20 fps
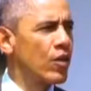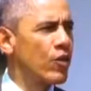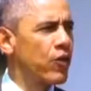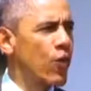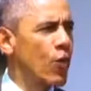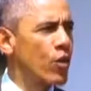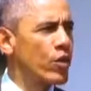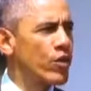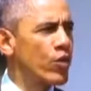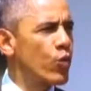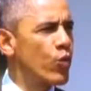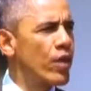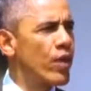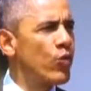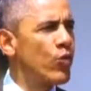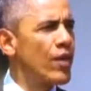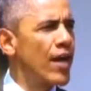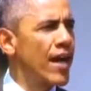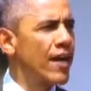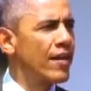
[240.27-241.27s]
looked forward to
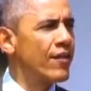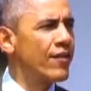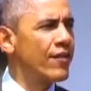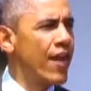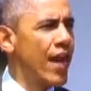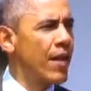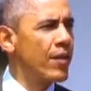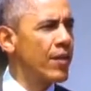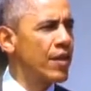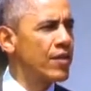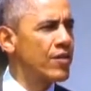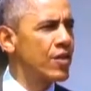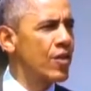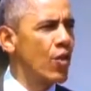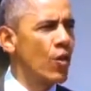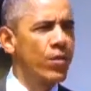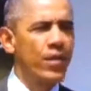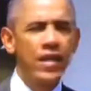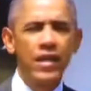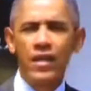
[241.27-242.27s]
reuniting families
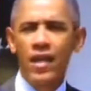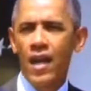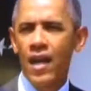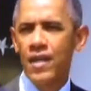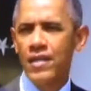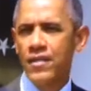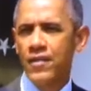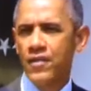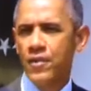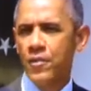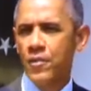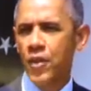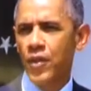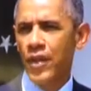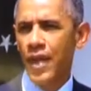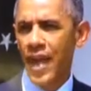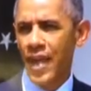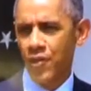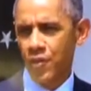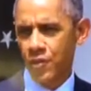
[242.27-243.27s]
and opening lines of
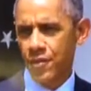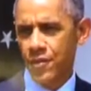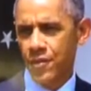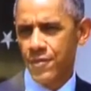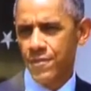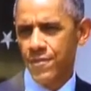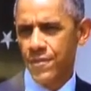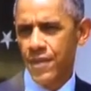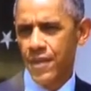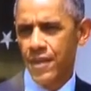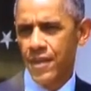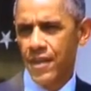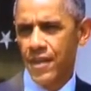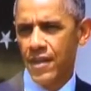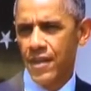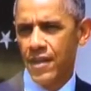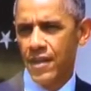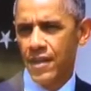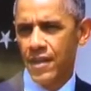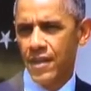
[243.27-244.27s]
communications.
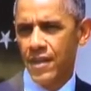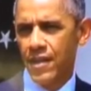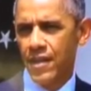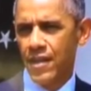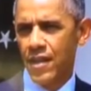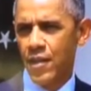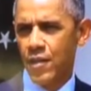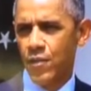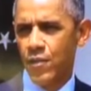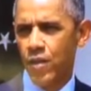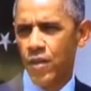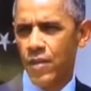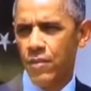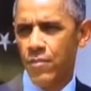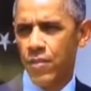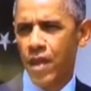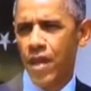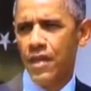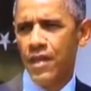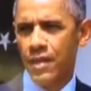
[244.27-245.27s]
Another put
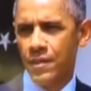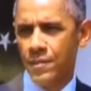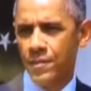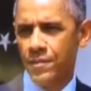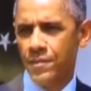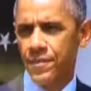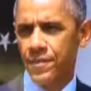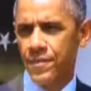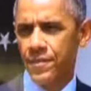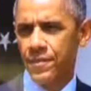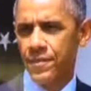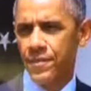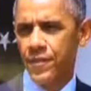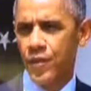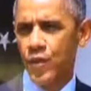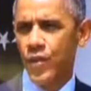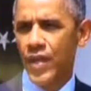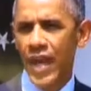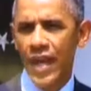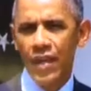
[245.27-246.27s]
it bluntly,
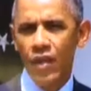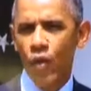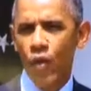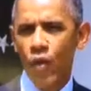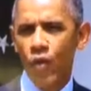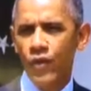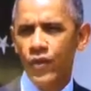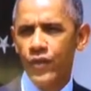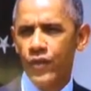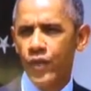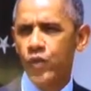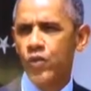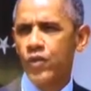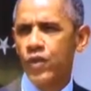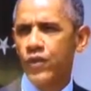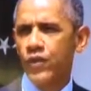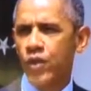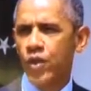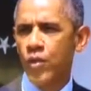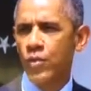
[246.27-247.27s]
"You can't hold the
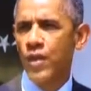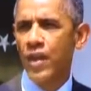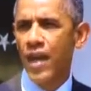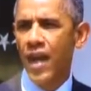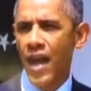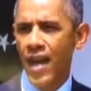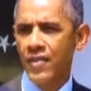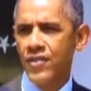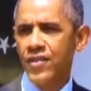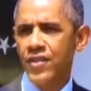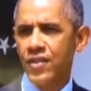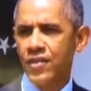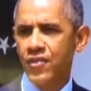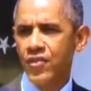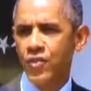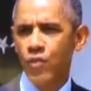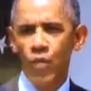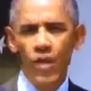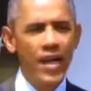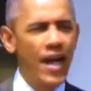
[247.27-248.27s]
future of Cuba
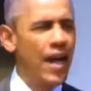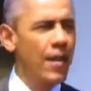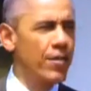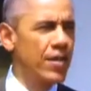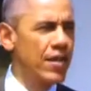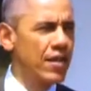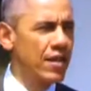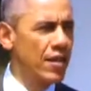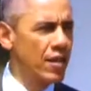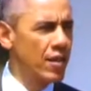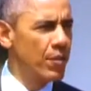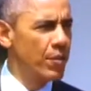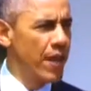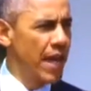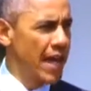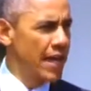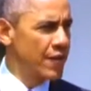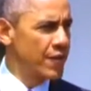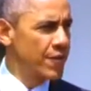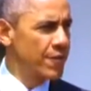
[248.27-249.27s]
hostage to what happened in the
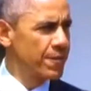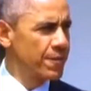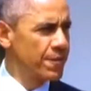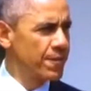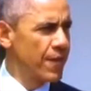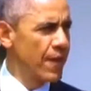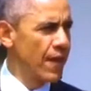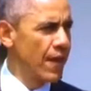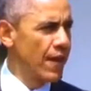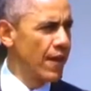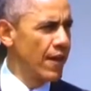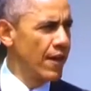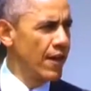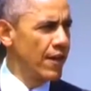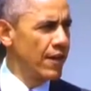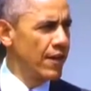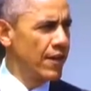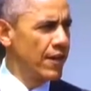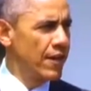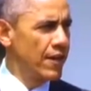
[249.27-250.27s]
past."
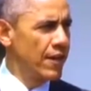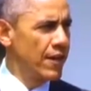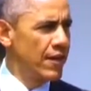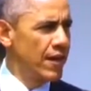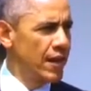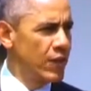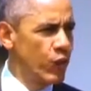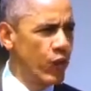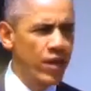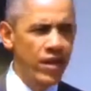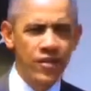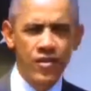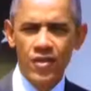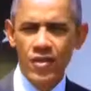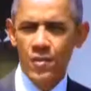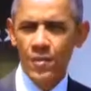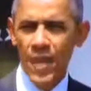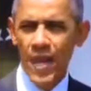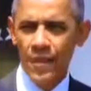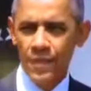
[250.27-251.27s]
And that's what this
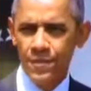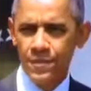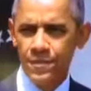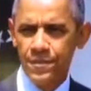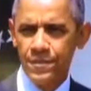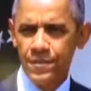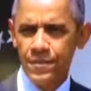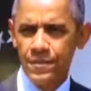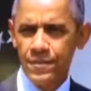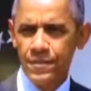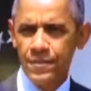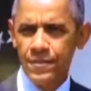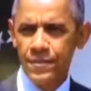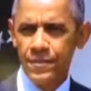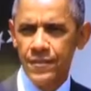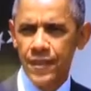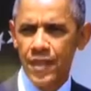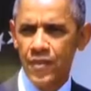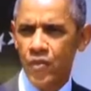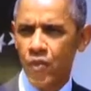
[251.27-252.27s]
is about,
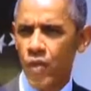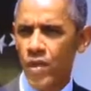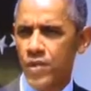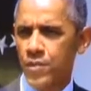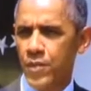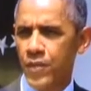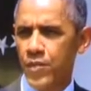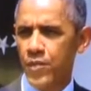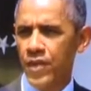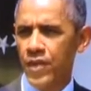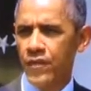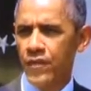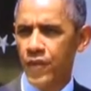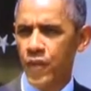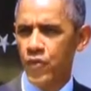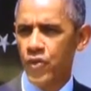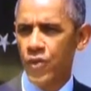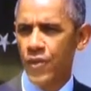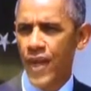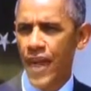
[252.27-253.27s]
a choice between the
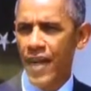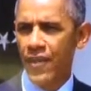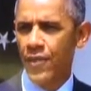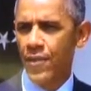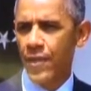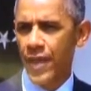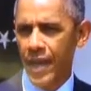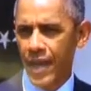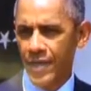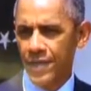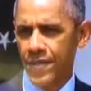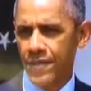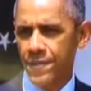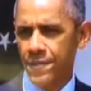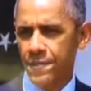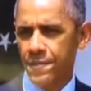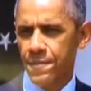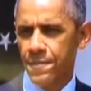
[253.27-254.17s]
future and the past.